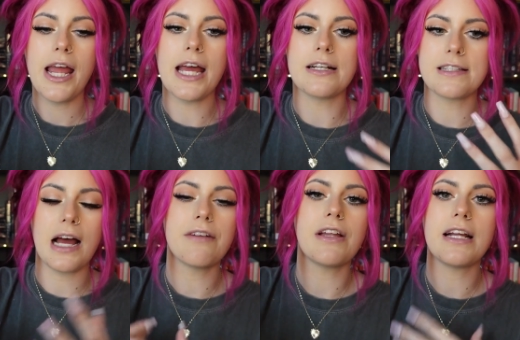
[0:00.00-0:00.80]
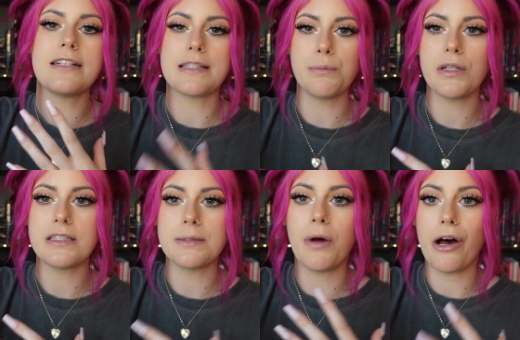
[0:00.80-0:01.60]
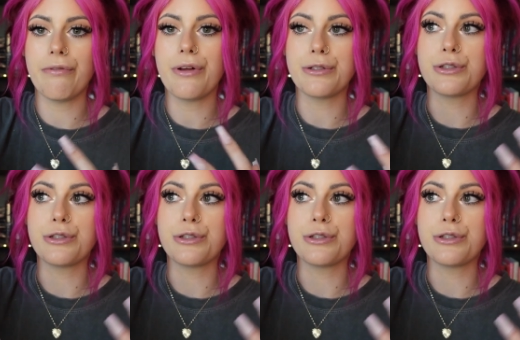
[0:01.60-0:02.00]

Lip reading: and it's kind of like a symbolism of their